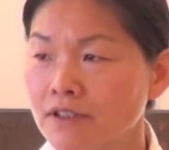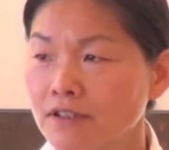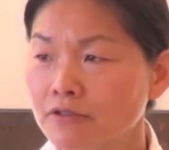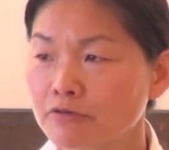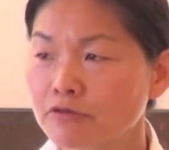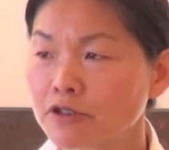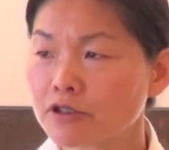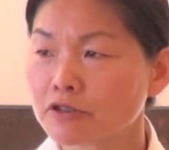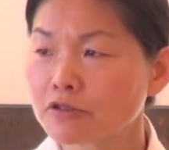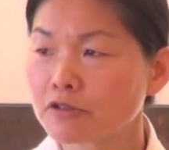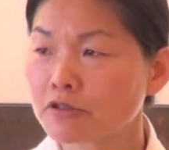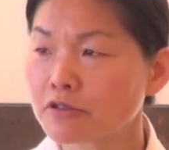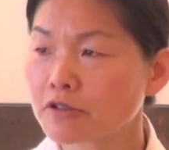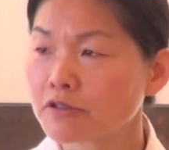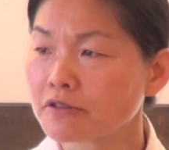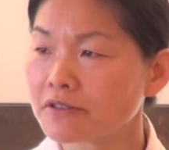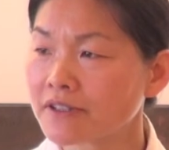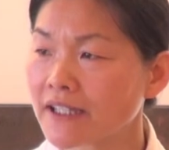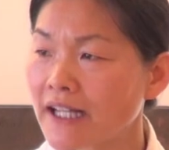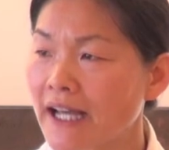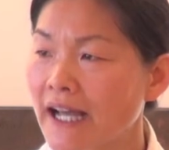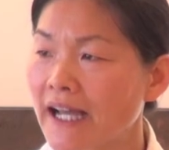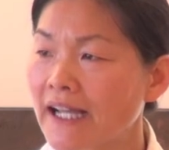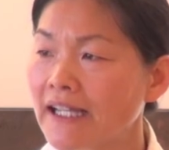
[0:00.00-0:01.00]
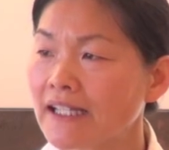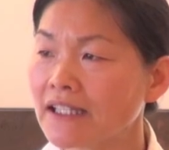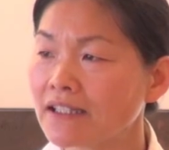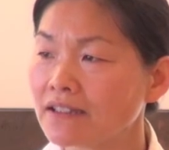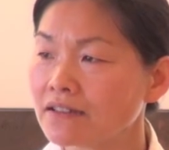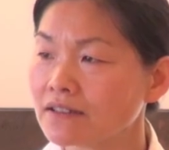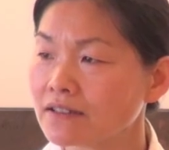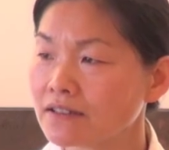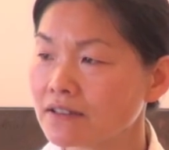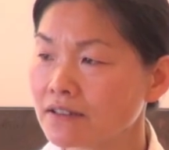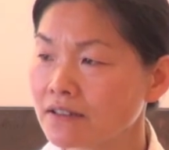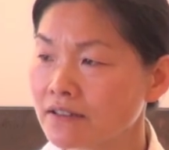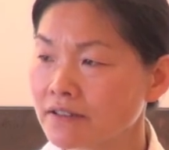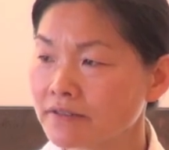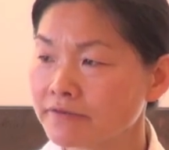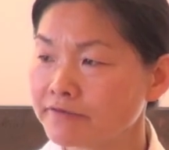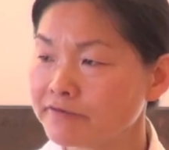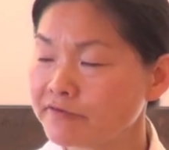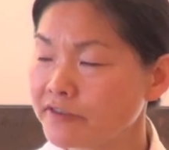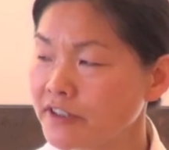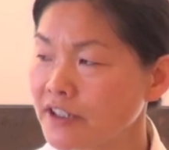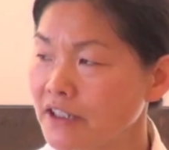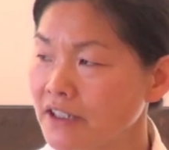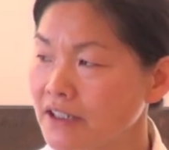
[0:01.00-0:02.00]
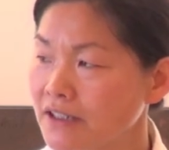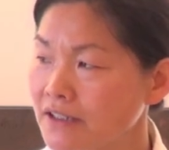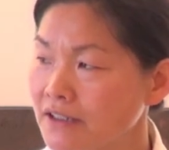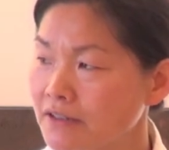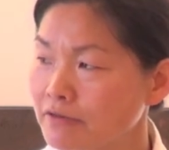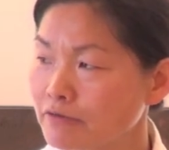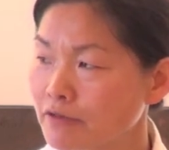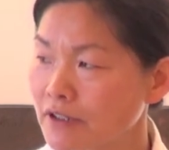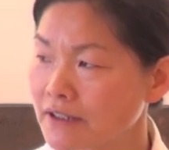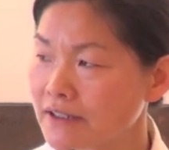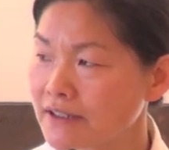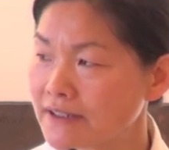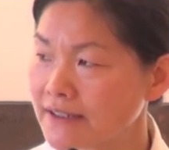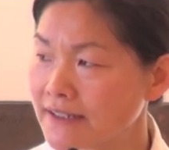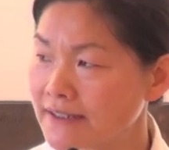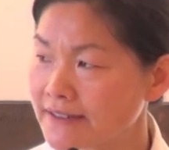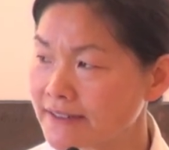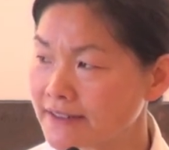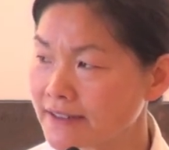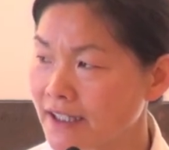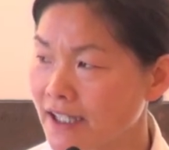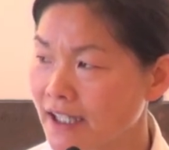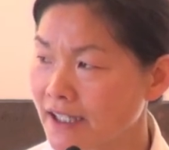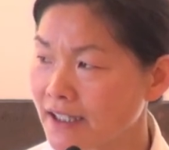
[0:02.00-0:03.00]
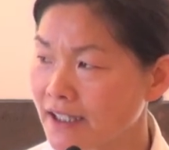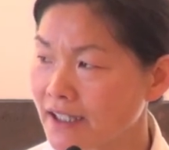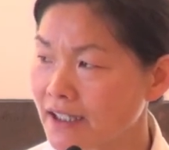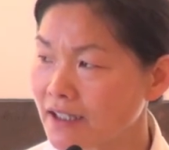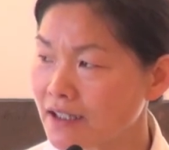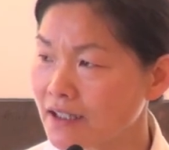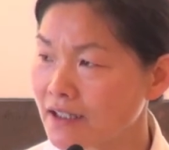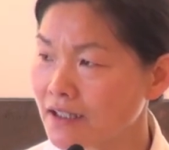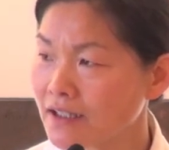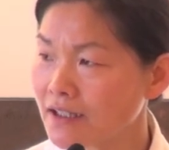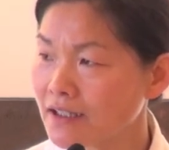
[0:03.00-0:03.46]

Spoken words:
It will grow 9 feet once it started.